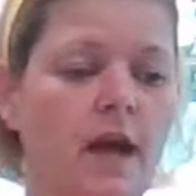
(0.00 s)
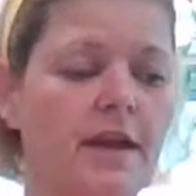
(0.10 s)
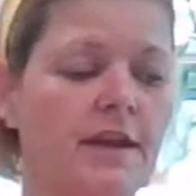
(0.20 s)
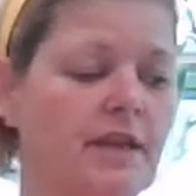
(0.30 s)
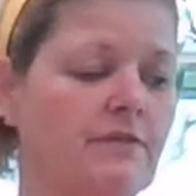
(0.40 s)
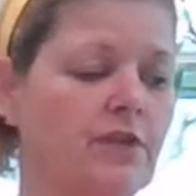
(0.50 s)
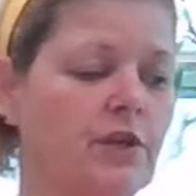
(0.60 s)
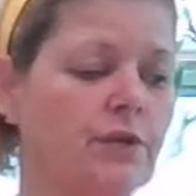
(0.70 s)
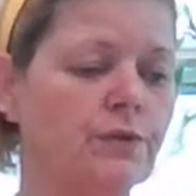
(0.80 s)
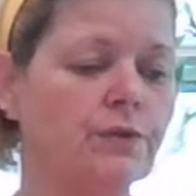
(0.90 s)
I didn't even
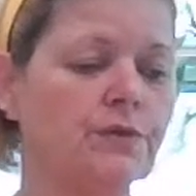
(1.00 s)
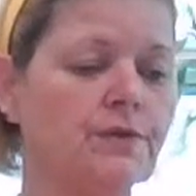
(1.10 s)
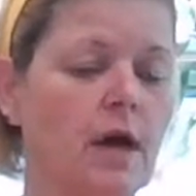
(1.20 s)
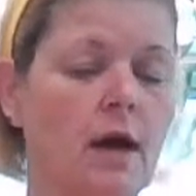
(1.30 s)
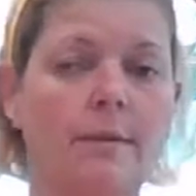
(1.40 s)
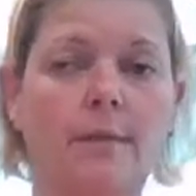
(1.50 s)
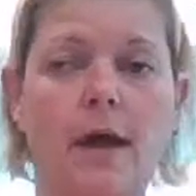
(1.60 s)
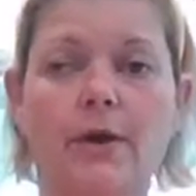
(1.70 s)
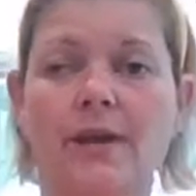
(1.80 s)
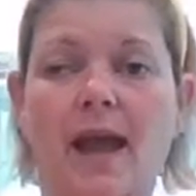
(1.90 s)
use, I
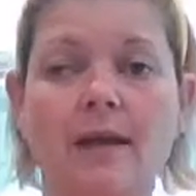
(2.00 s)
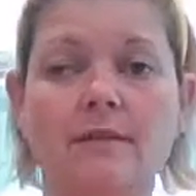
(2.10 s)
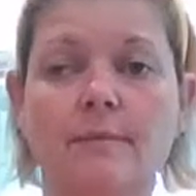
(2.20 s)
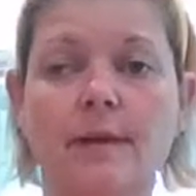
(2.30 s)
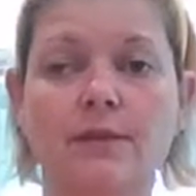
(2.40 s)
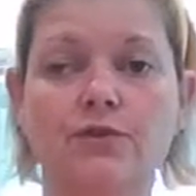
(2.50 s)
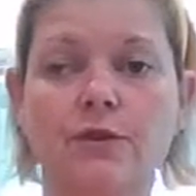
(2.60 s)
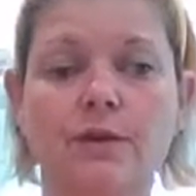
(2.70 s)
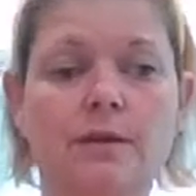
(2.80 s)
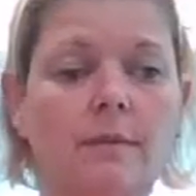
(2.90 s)
already had in the
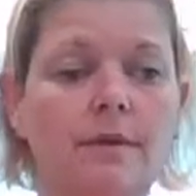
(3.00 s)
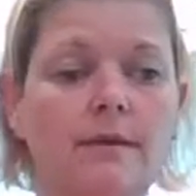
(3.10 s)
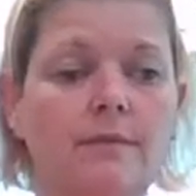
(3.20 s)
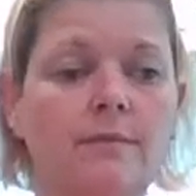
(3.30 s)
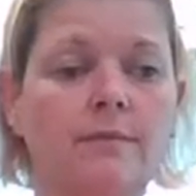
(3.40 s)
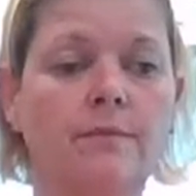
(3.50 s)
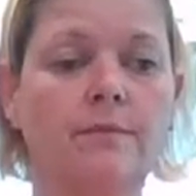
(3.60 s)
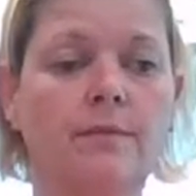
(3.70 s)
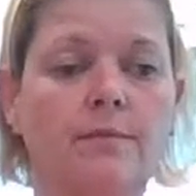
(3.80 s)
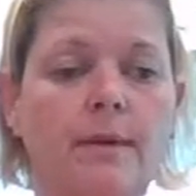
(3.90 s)
pantry. I mean,
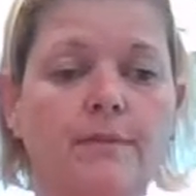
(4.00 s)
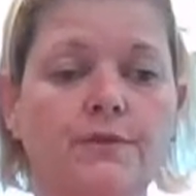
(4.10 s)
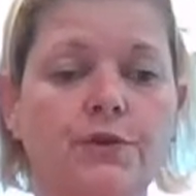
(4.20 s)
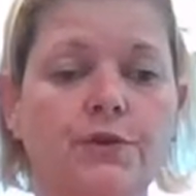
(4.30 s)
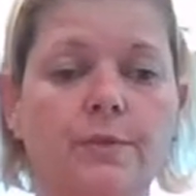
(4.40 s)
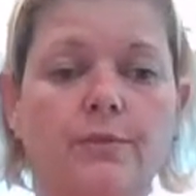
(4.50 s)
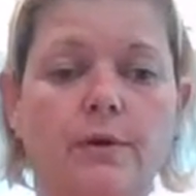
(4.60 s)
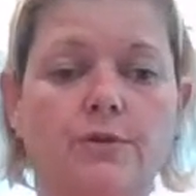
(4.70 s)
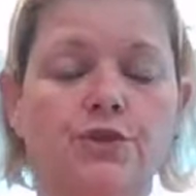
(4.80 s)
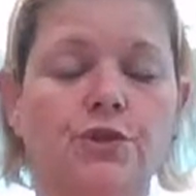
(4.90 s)
maple syrup,
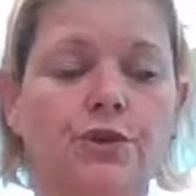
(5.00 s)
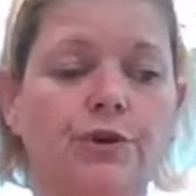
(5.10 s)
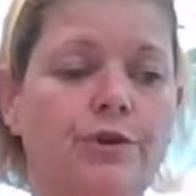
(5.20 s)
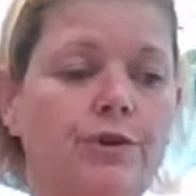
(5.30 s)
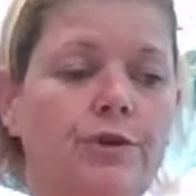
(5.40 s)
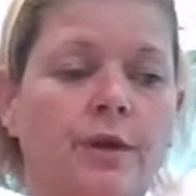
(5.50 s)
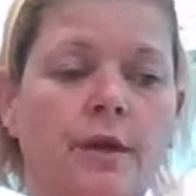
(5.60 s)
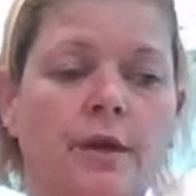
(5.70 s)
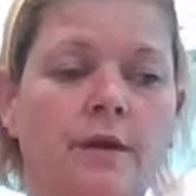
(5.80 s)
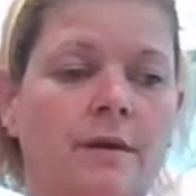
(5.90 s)
brown sugar,
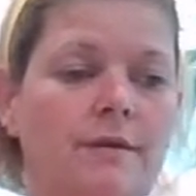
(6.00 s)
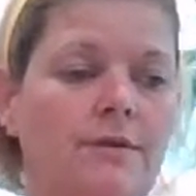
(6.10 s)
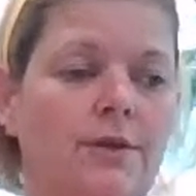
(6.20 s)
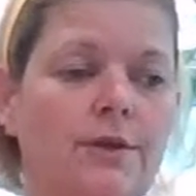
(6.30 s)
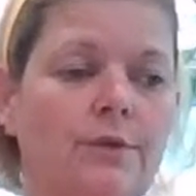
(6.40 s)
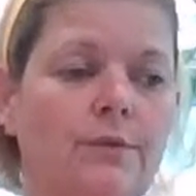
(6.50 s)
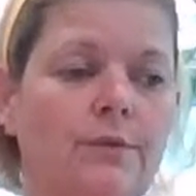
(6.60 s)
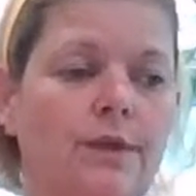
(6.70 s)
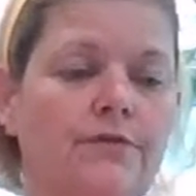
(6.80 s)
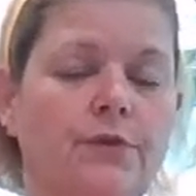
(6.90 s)
you know,
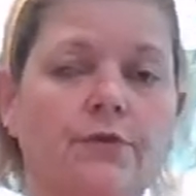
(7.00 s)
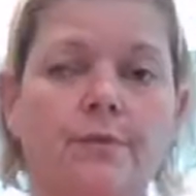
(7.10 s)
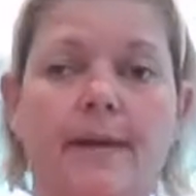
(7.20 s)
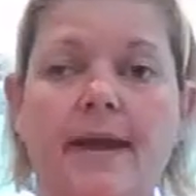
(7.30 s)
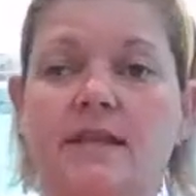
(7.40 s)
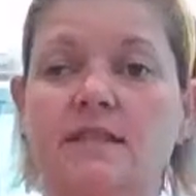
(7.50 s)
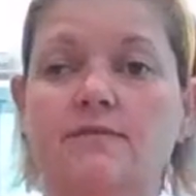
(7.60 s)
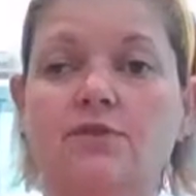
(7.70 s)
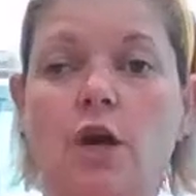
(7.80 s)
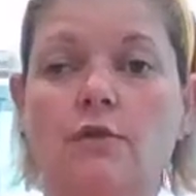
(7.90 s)
leftover bags
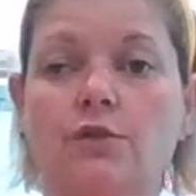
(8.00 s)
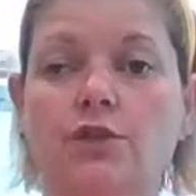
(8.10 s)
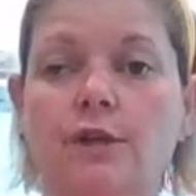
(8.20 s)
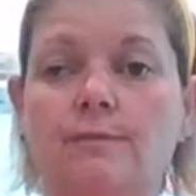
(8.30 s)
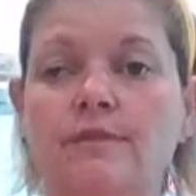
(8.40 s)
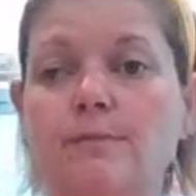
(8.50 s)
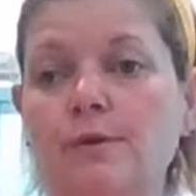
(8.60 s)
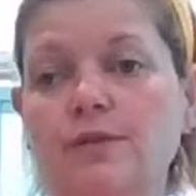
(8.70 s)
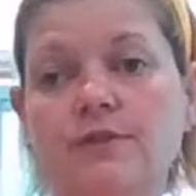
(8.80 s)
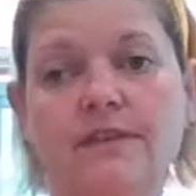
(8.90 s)
of chocolate chips.
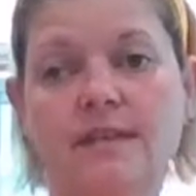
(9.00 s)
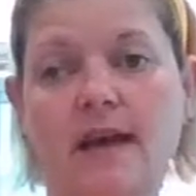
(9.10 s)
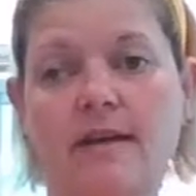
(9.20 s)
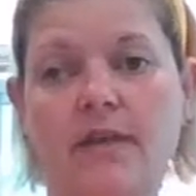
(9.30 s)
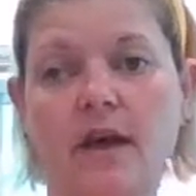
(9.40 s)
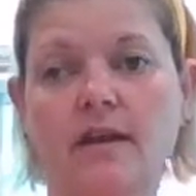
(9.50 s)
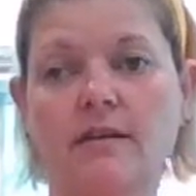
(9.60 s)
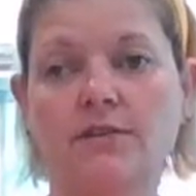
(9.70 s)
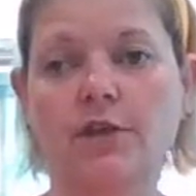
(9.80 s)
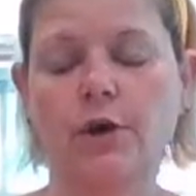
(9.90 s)
Most of us had
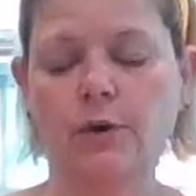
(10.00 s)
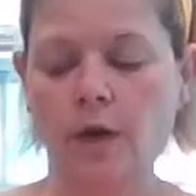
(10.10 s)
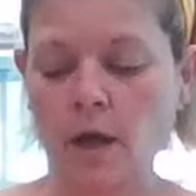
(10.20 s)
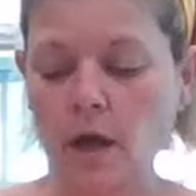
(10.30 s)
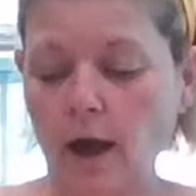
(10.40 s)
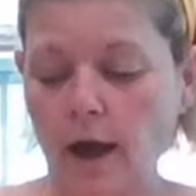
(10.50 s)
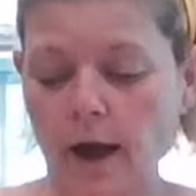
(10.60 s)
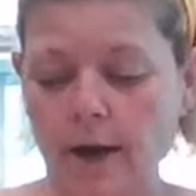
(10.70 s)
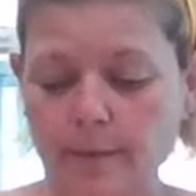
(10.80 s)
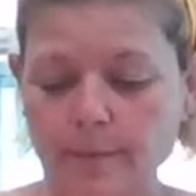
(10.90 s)
that. So,
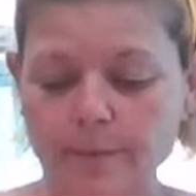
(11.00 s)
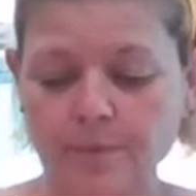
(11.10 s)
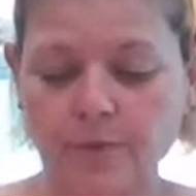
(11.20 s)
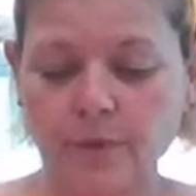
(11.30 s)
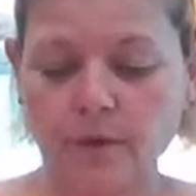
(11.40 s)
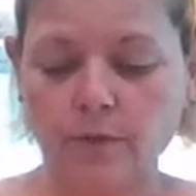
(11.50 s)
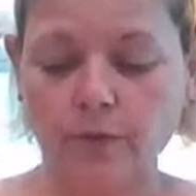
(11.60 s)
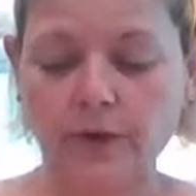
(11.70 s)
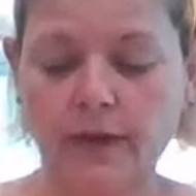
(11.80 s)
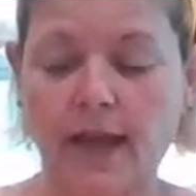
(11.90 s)

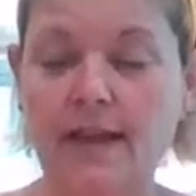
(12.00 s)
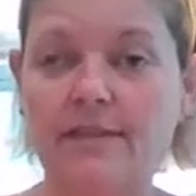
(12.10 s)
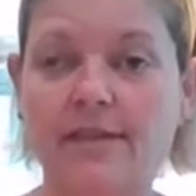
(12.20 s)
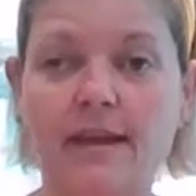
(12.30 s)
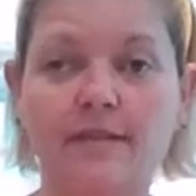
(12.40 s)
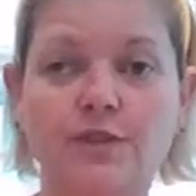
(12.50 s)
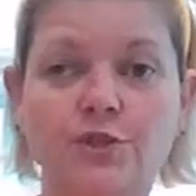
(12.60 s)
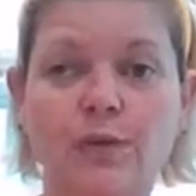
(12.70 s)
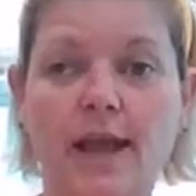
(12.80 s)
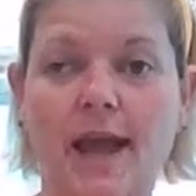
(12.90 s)
really anything that
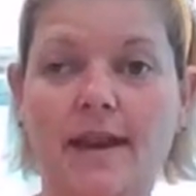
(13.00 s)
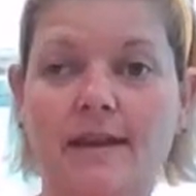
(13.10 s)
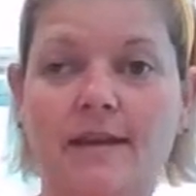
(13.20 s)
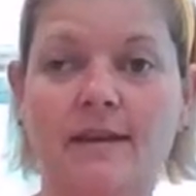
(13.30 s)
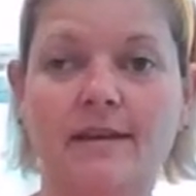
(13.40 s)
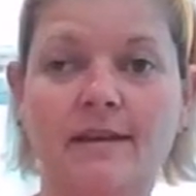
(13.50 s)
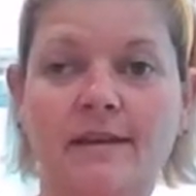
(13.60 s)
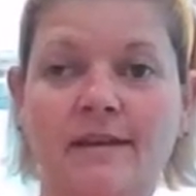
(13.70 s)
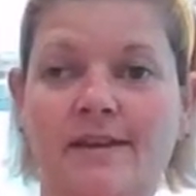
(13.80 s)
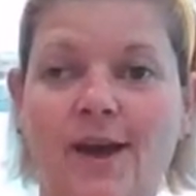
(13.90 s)
you want to add in,